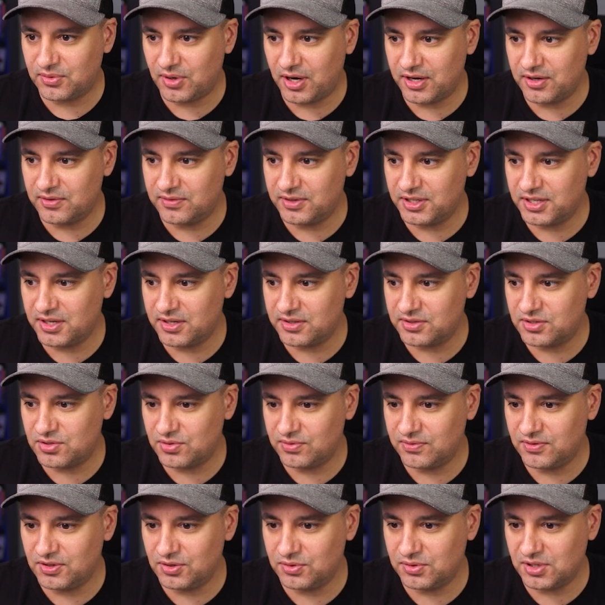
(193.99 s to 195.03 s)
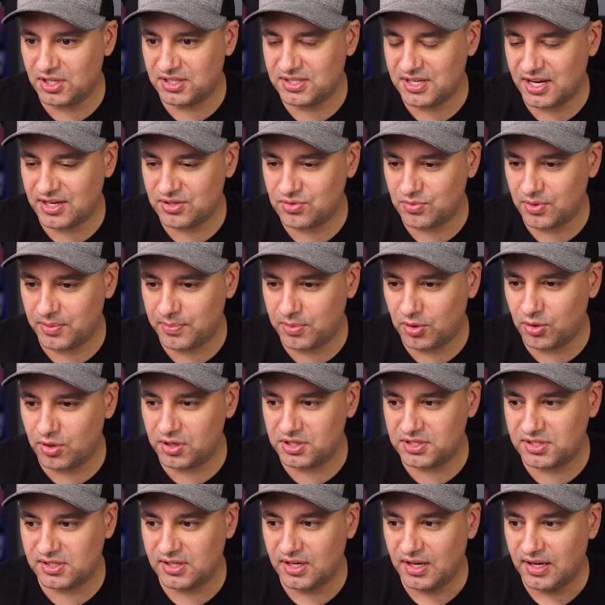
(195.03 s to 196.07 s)
right over here to view the test
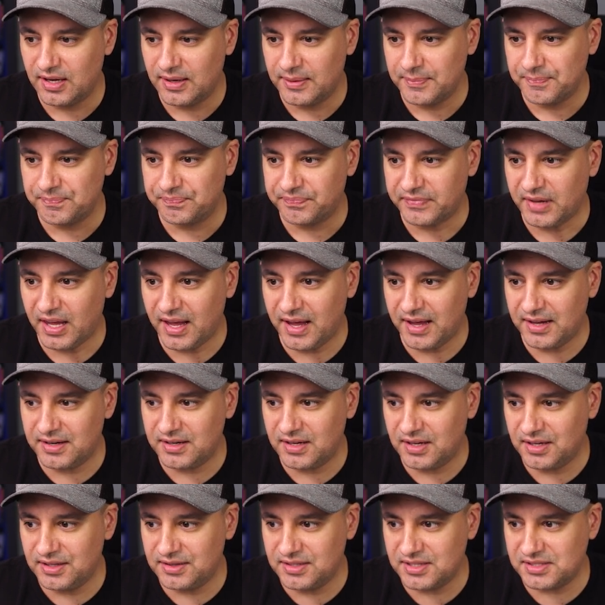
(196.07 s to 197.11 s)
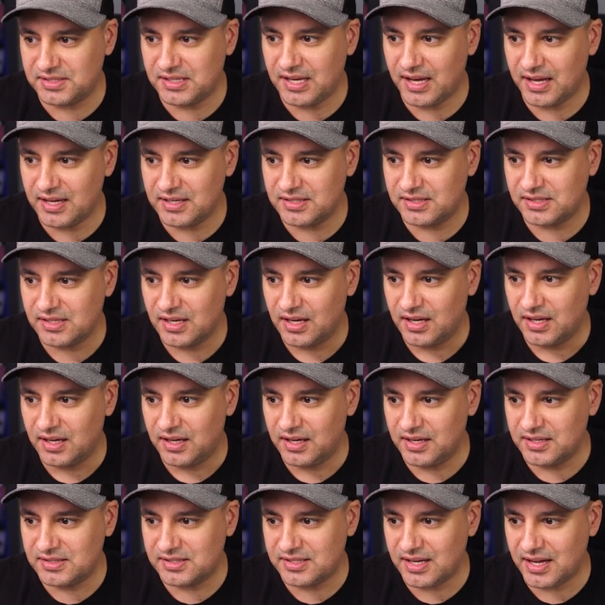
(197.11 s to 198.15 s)
report. And in this case,
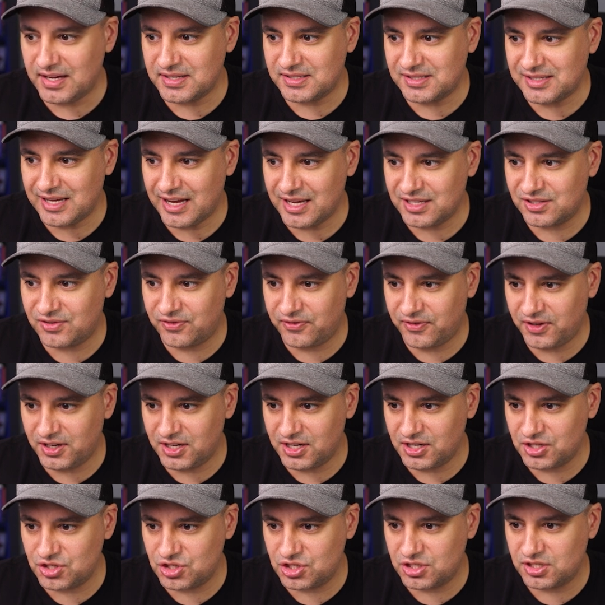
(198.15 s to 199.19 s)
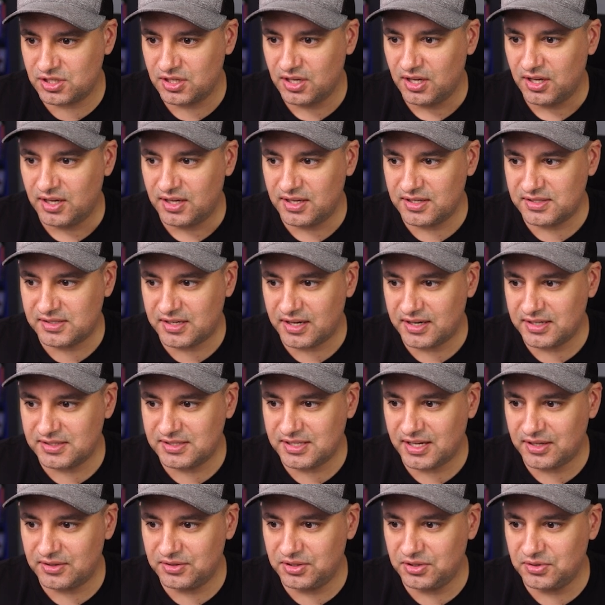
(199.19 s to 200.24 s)
it says test finished. It's gonna
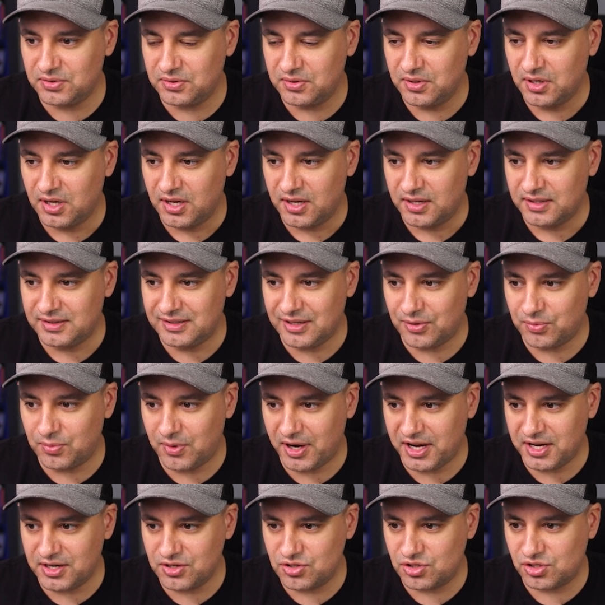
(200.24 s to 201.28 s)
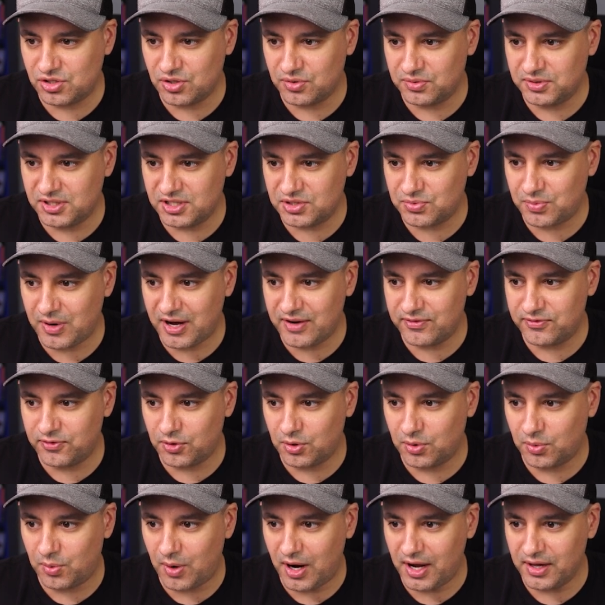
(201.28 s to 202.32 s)
tell you the range. So this ran
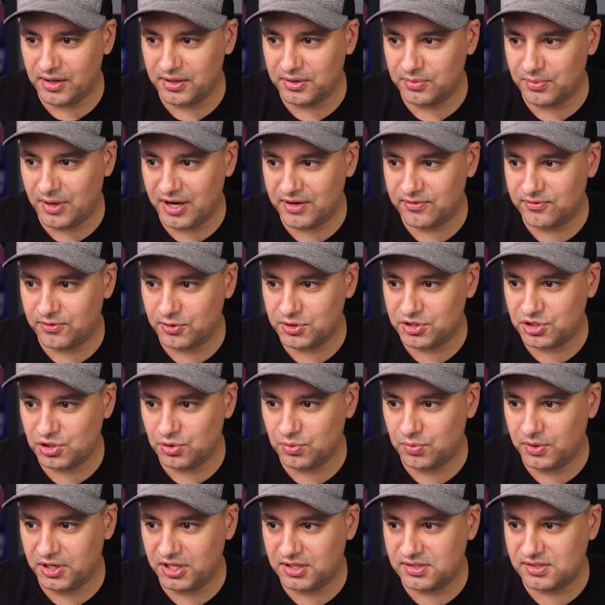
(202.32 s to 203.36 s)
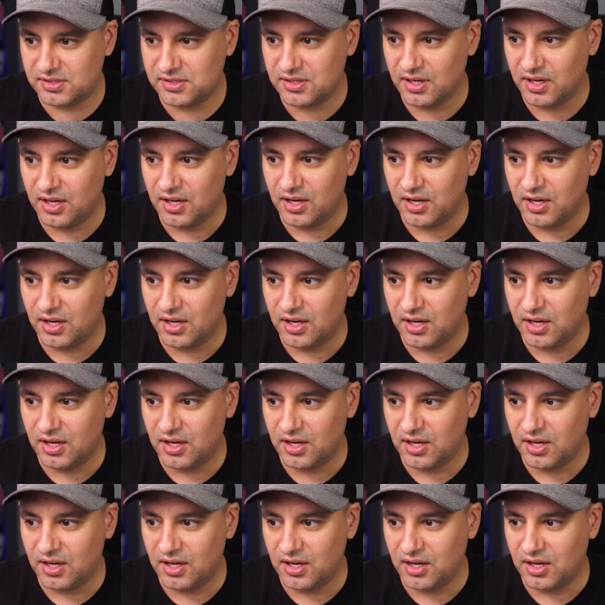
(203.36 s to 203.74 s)
for a while, it ran for two weeks.